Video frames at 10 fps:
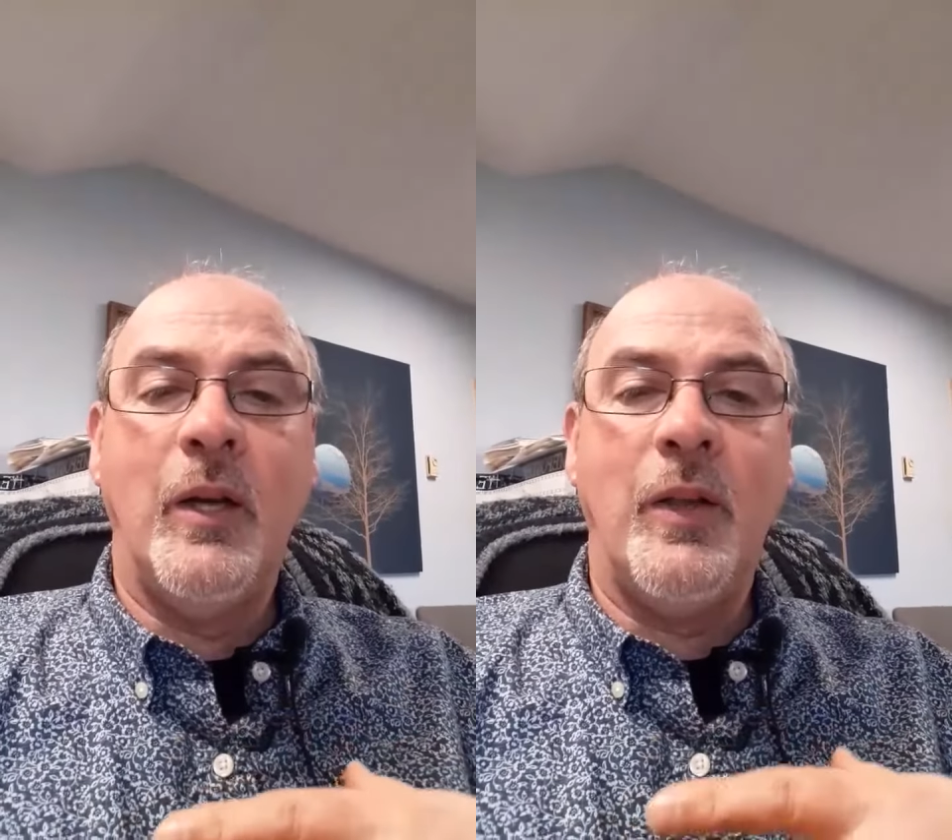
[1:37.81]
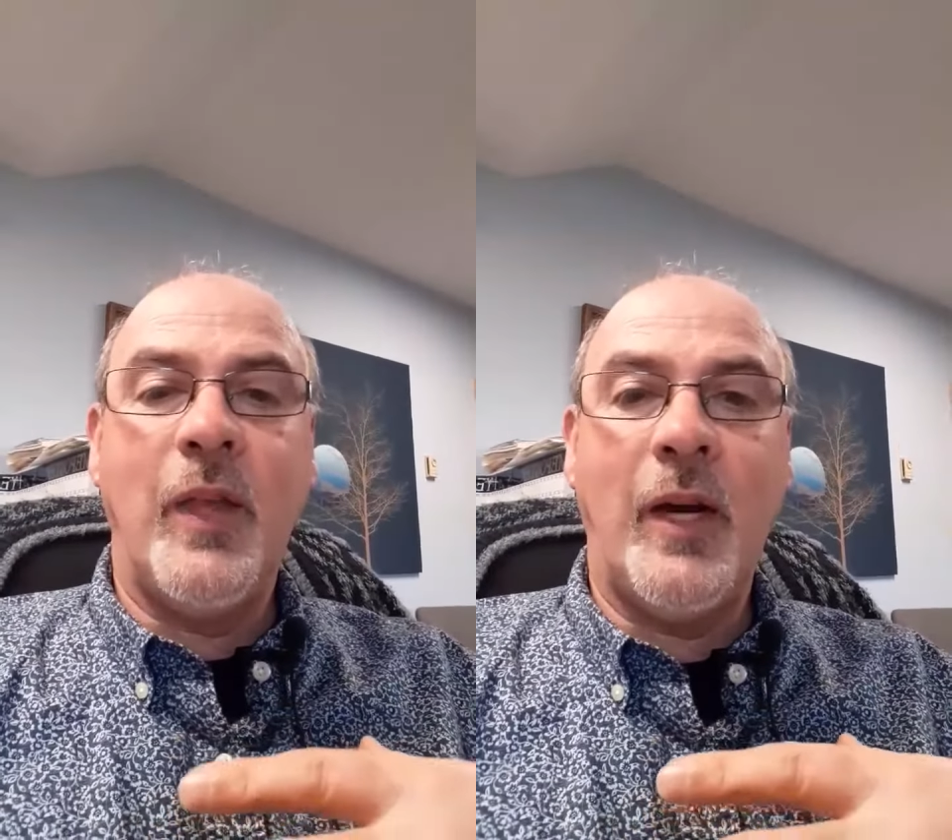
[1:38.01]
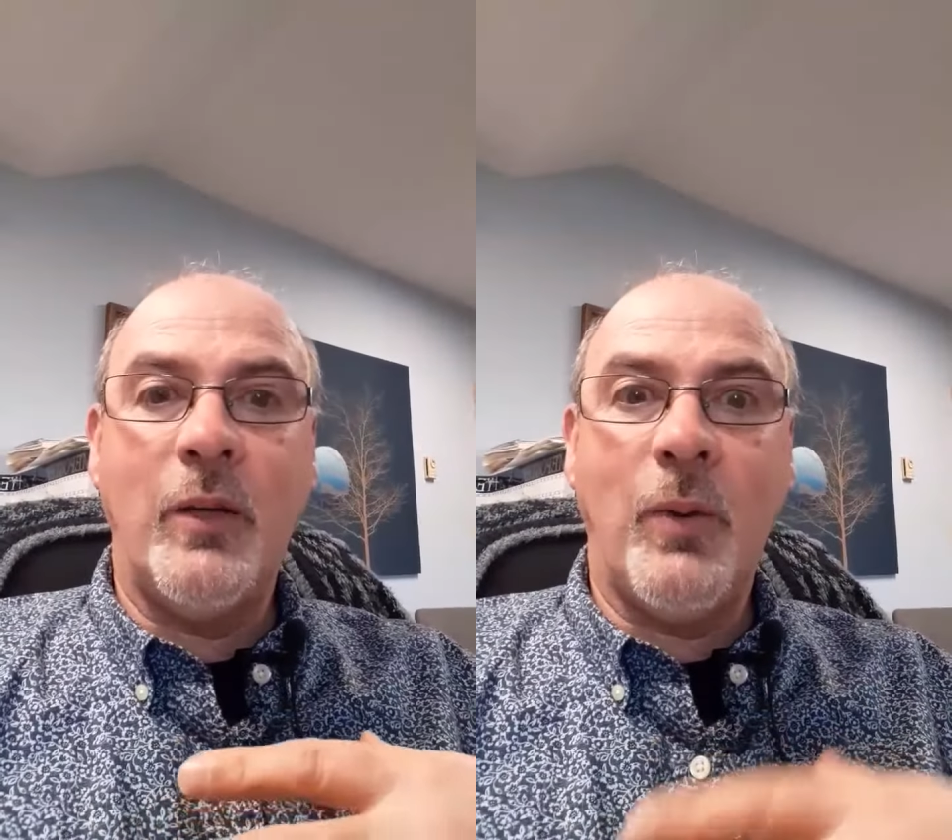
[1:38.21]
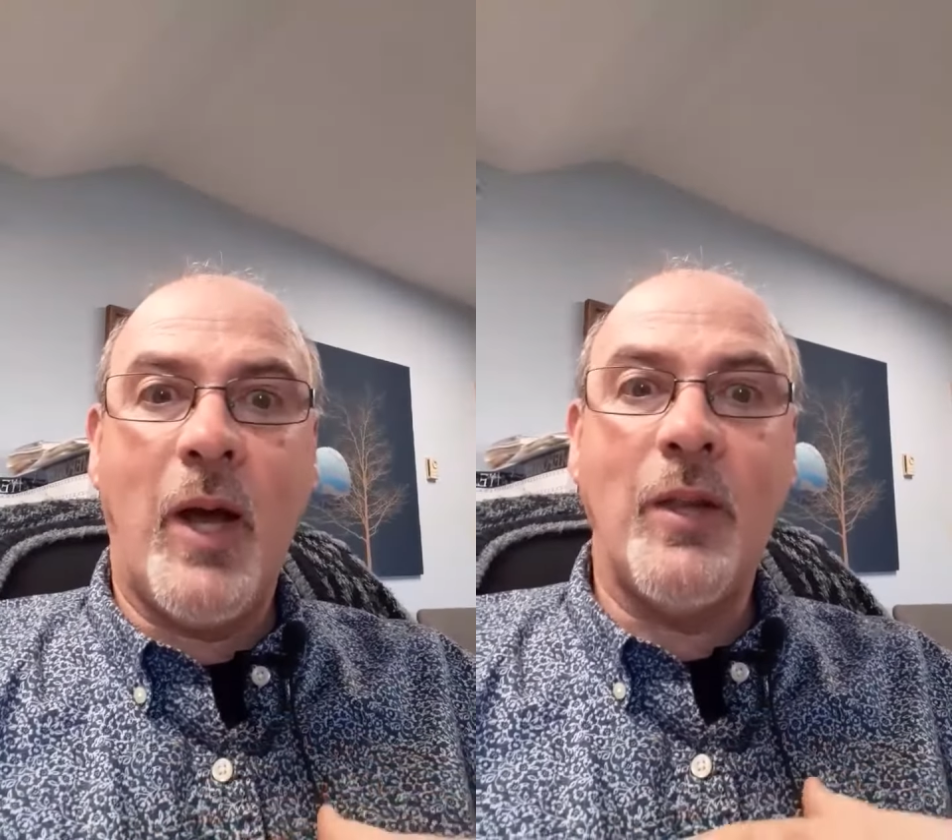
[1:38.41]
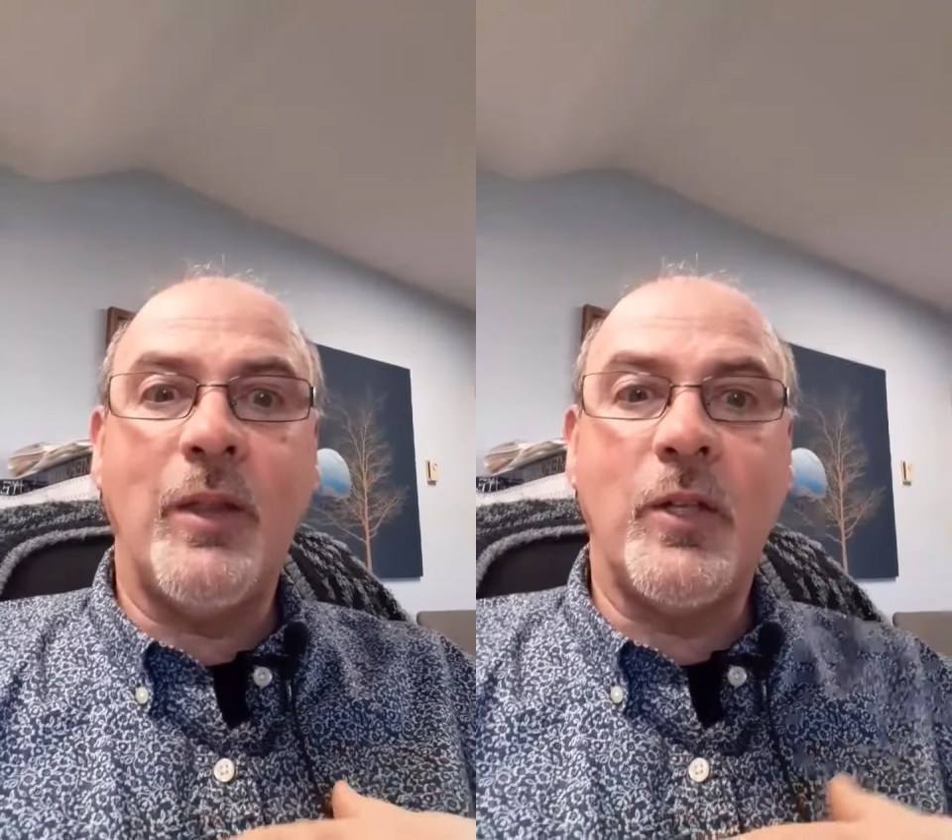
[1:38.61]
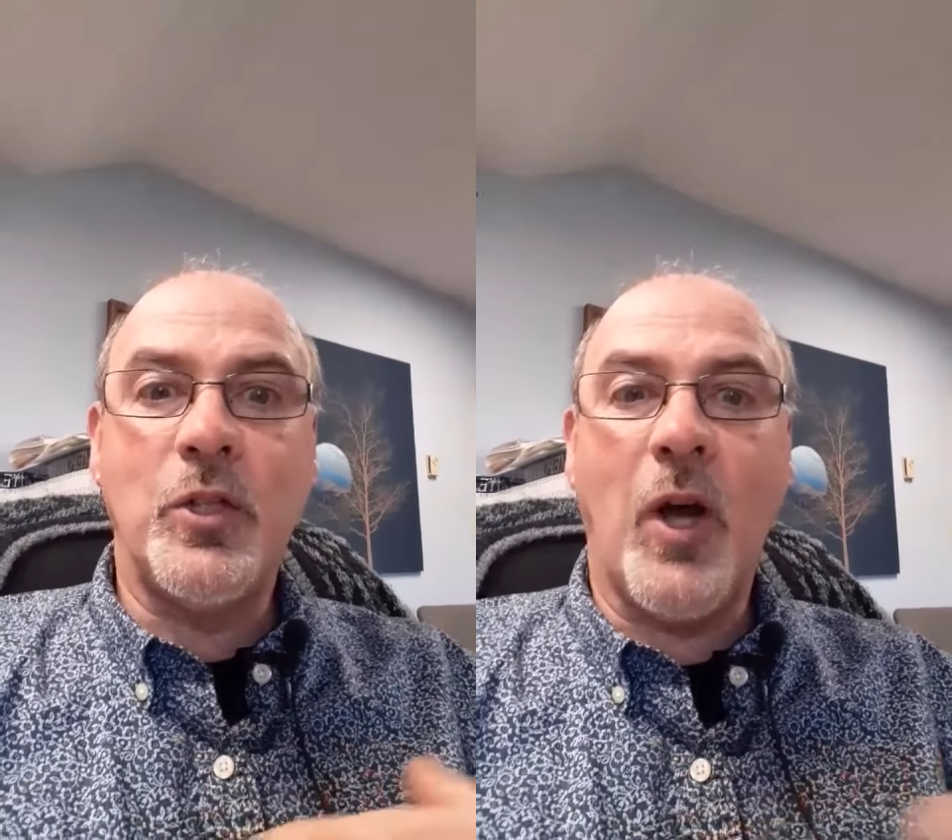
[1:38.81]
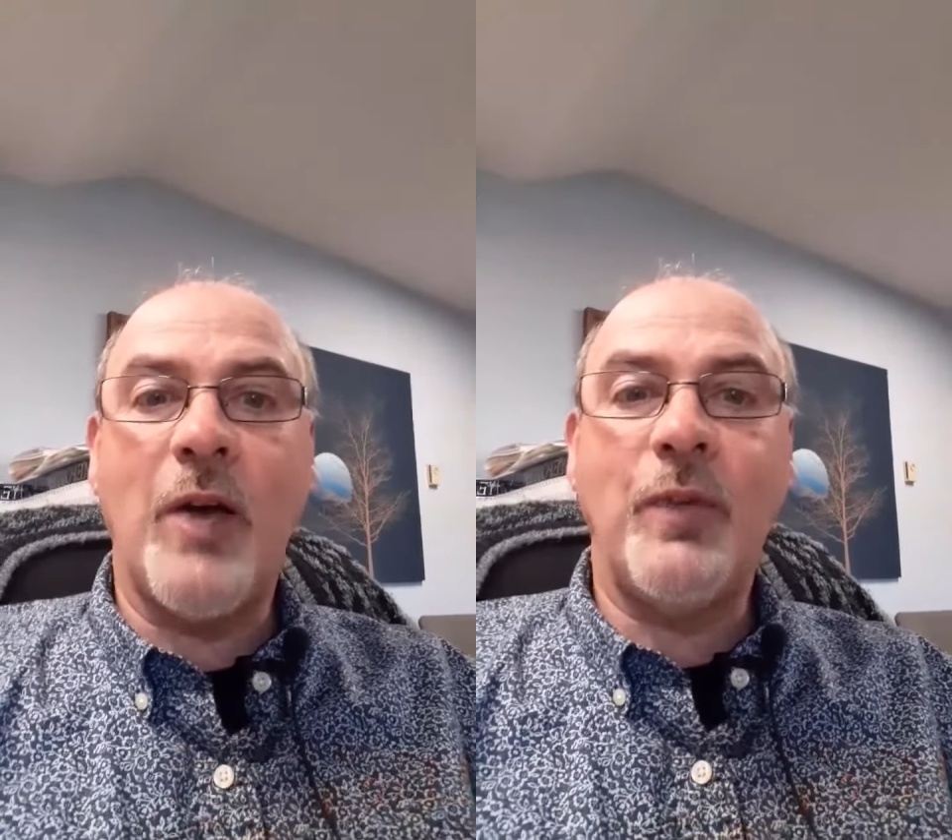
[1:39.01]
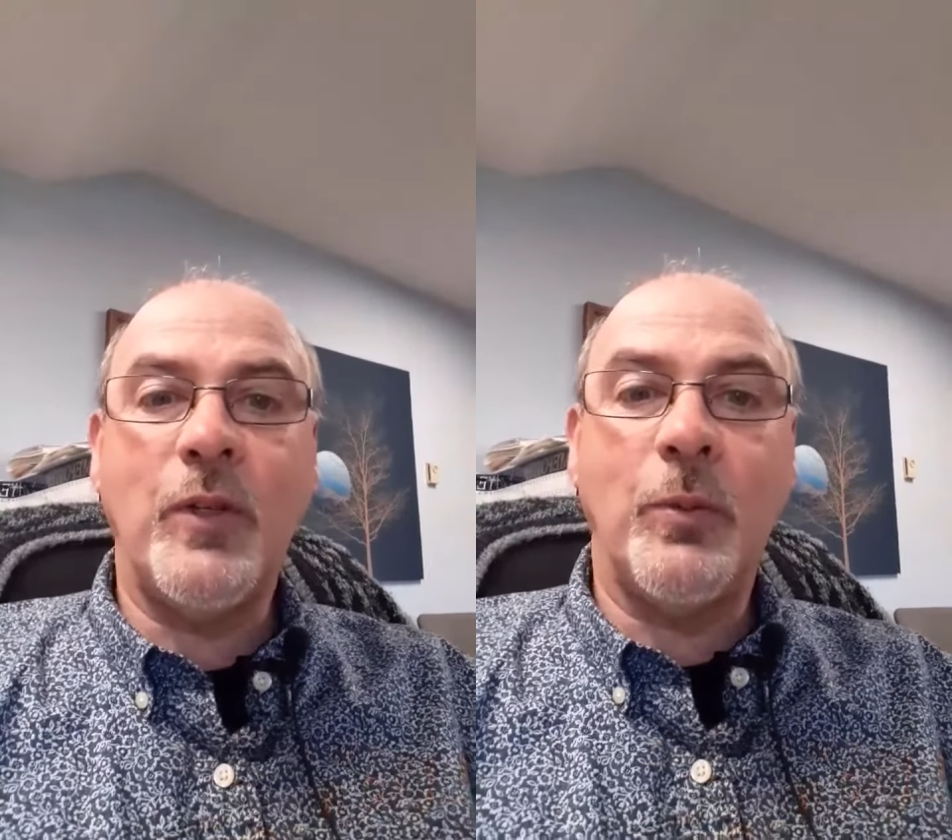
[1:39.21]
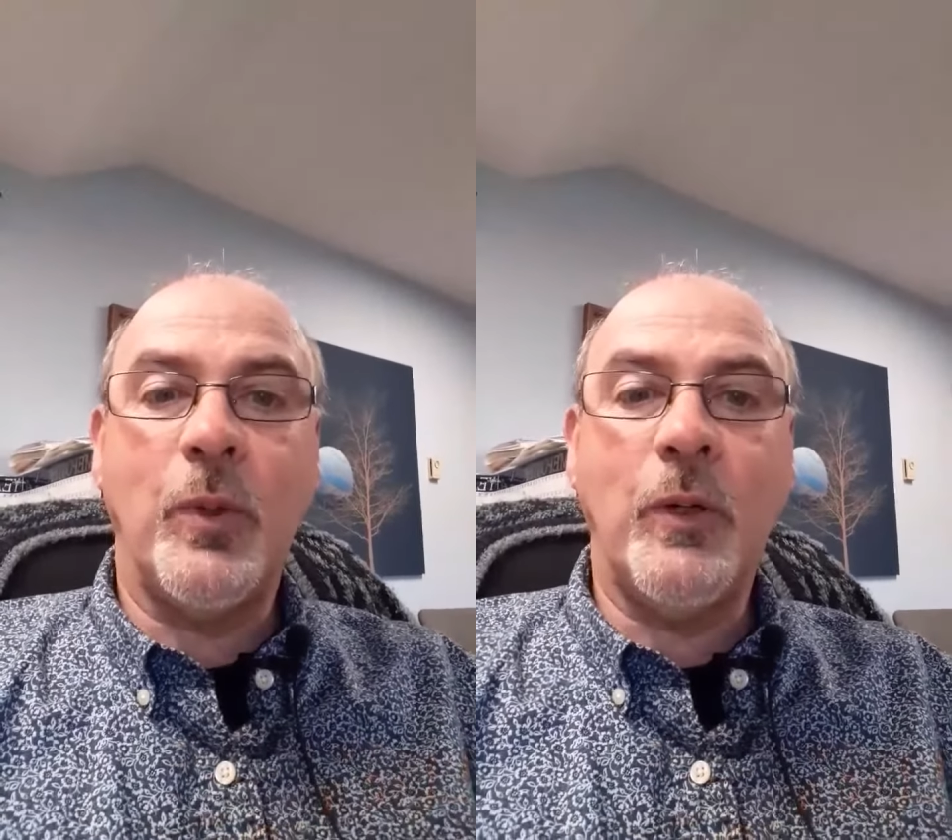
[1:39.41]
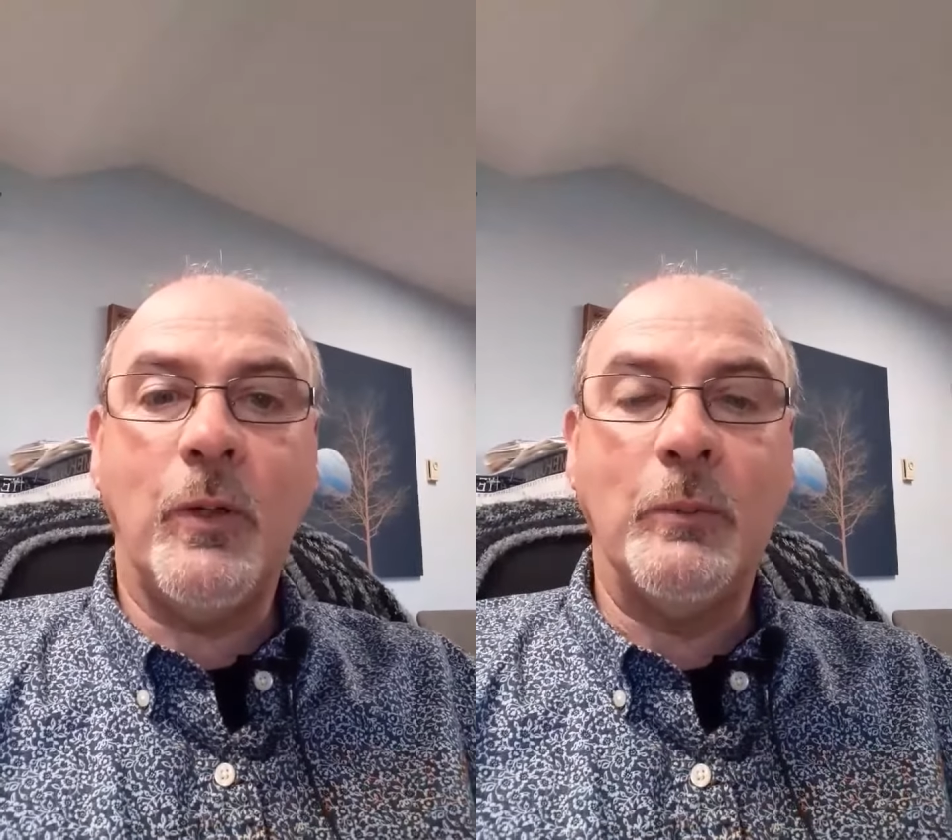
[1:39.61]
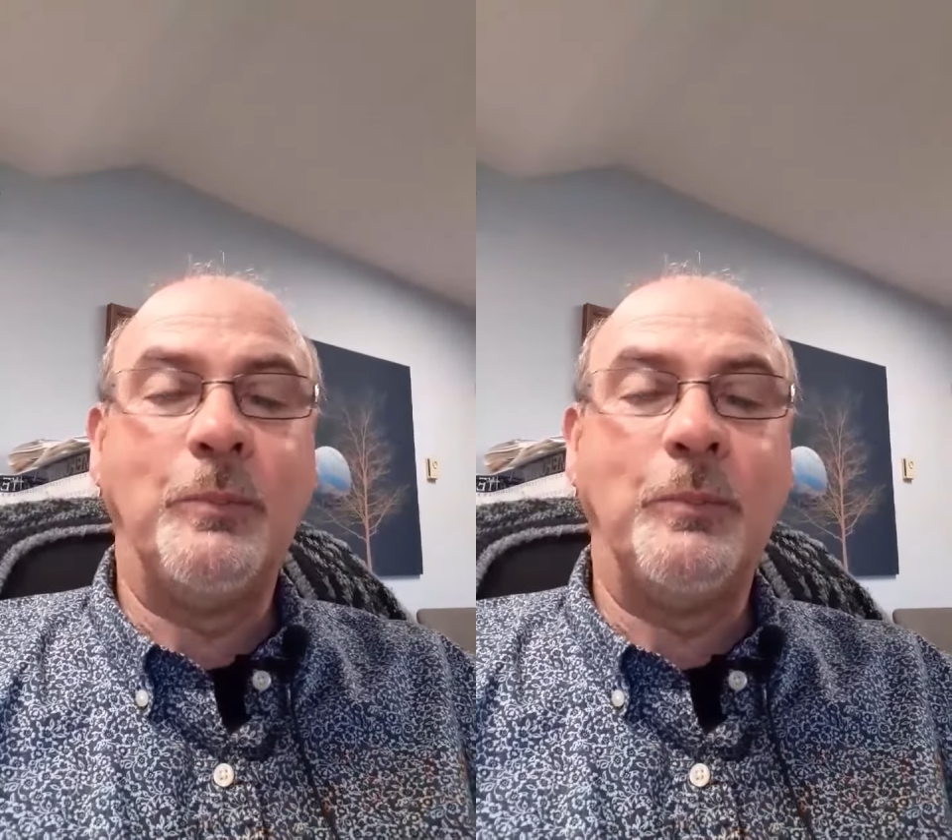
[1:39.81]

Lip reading: that rather than driving to work,